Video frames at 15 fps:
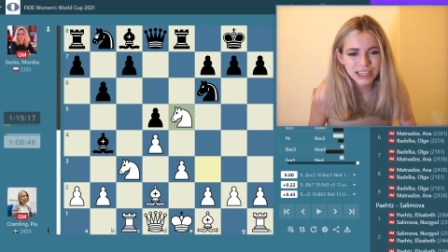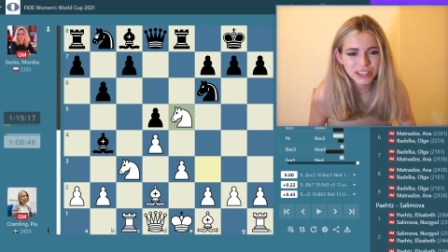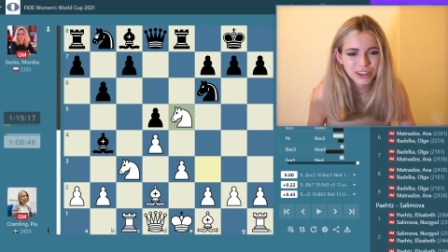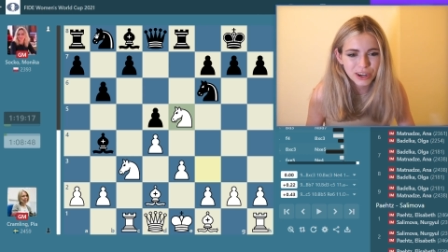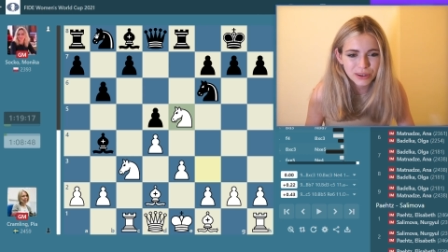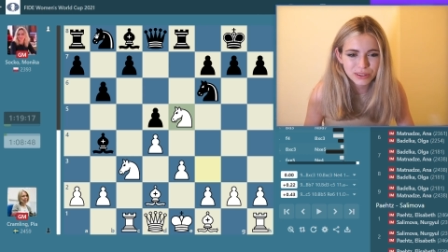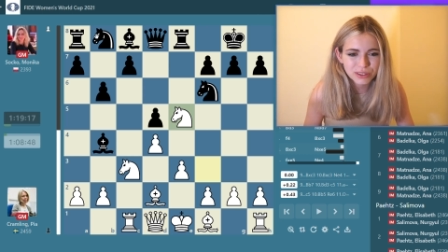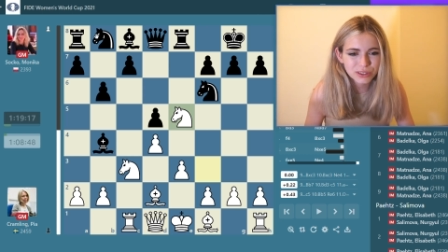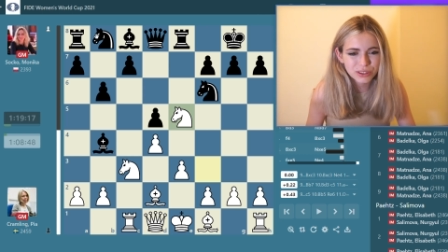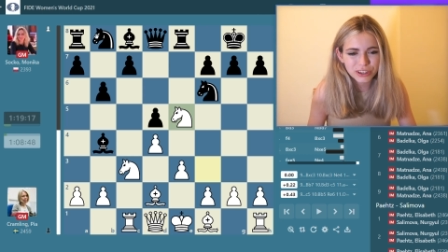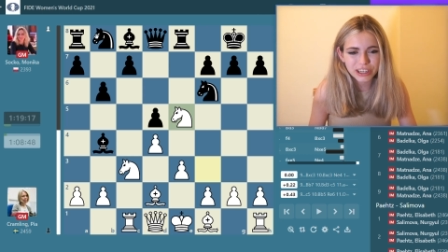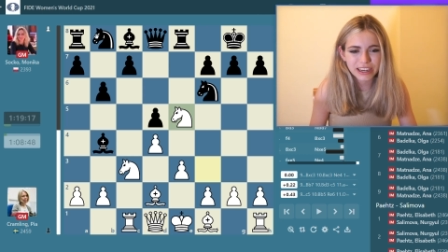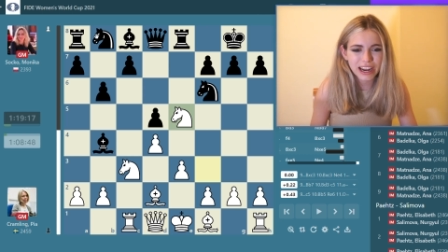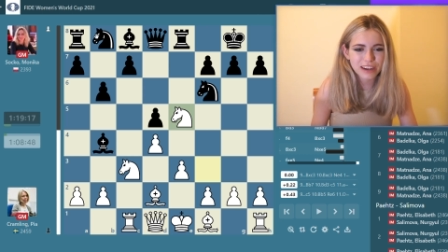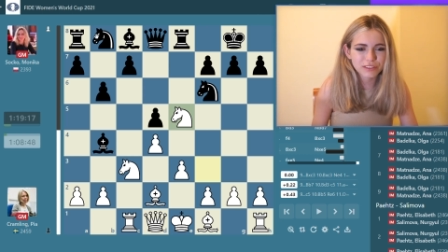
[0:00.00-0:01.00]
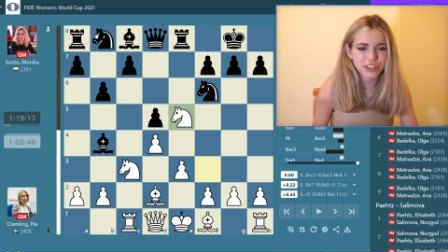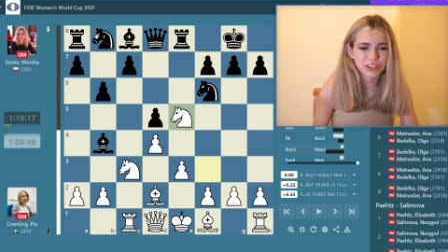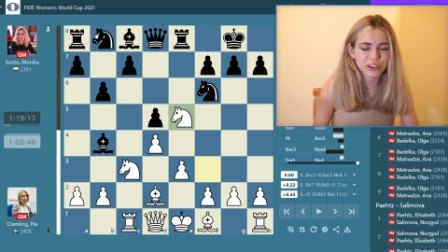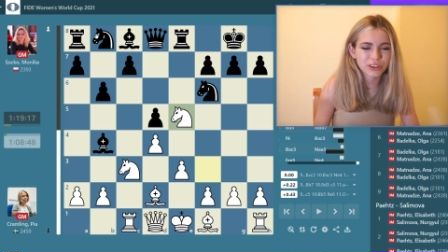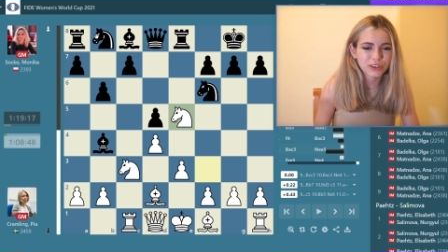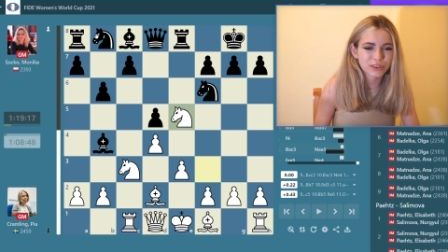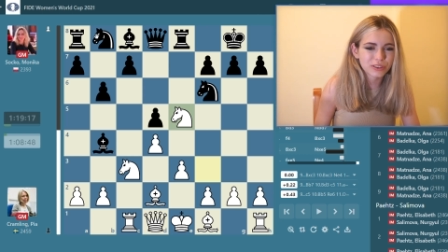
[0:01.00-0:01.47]
You know, you
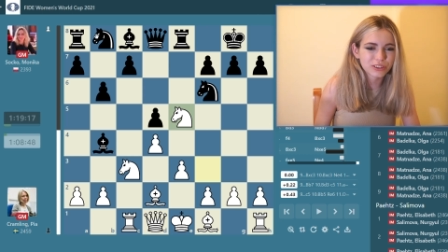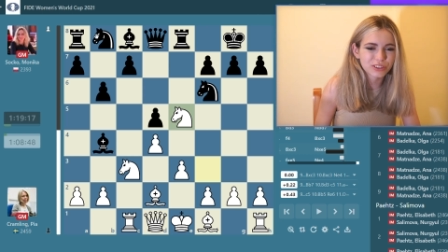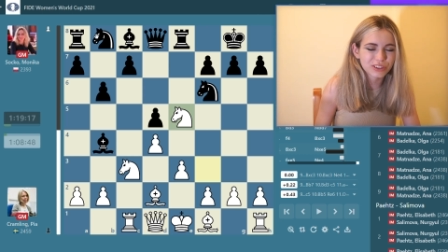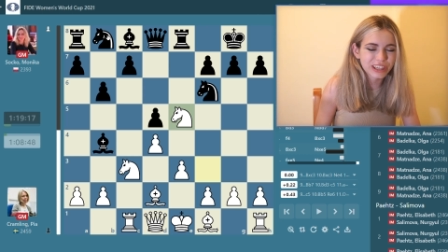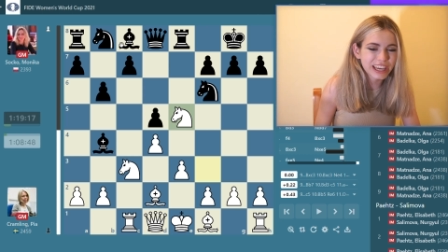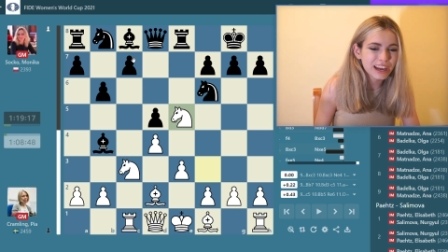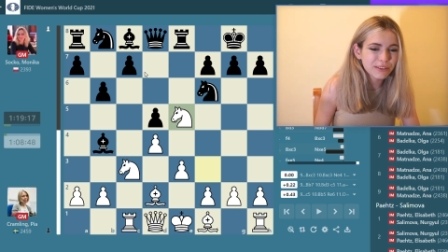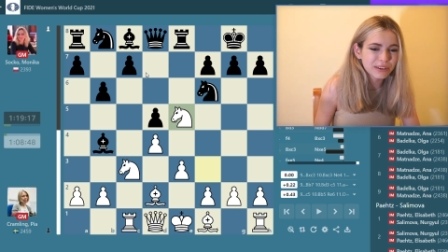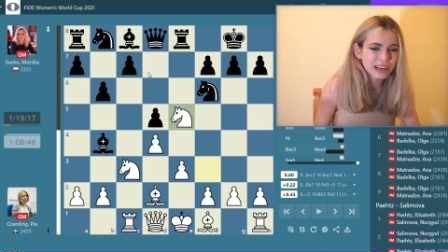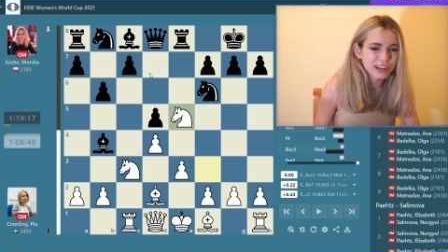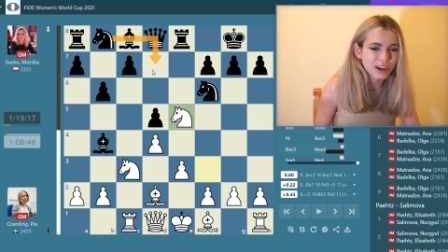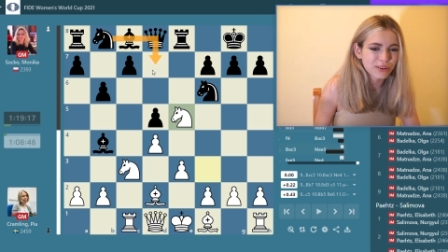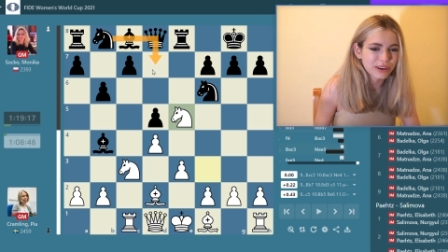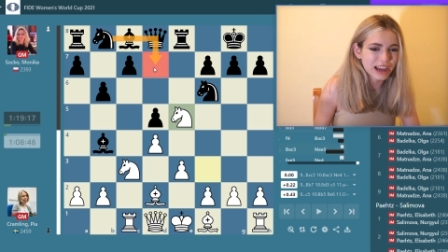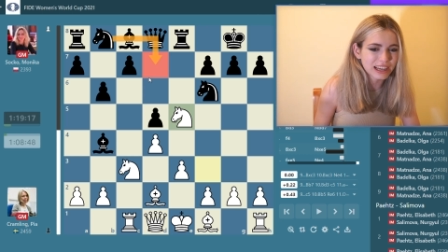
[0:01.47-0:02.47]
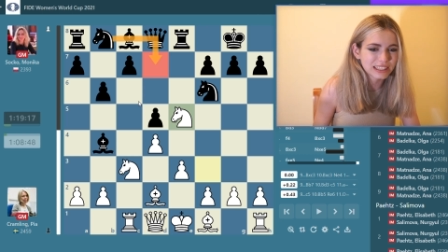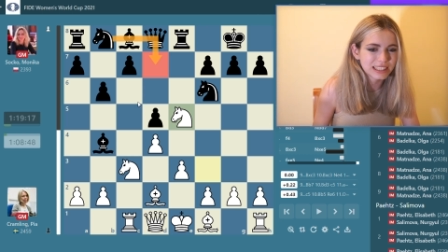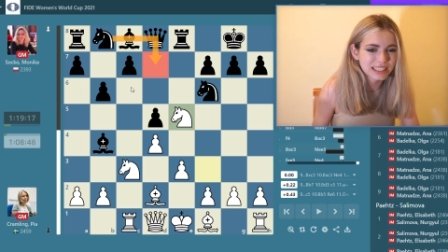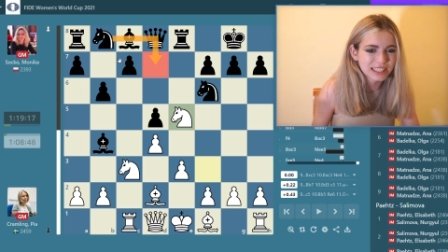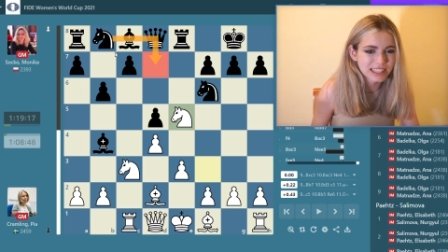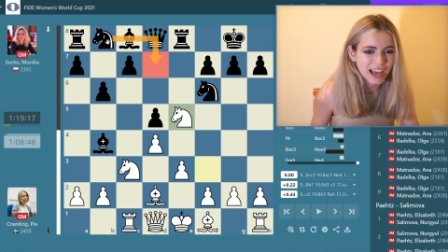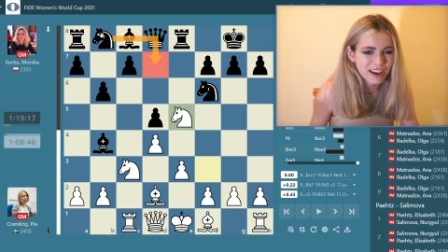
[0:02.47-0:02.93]
can't really go knight
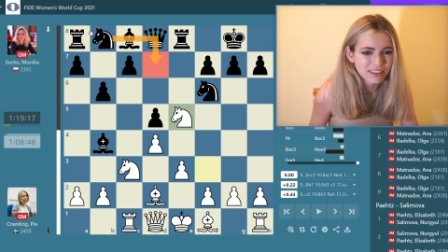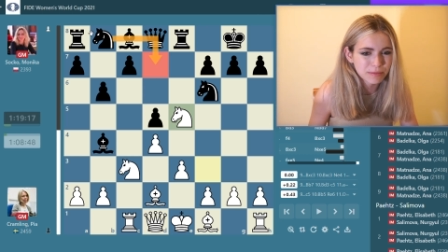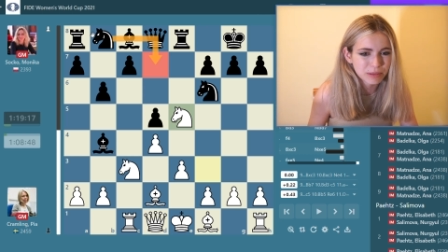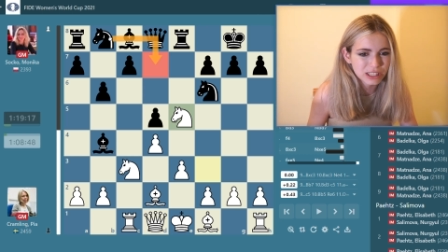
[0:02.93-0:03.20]
d7,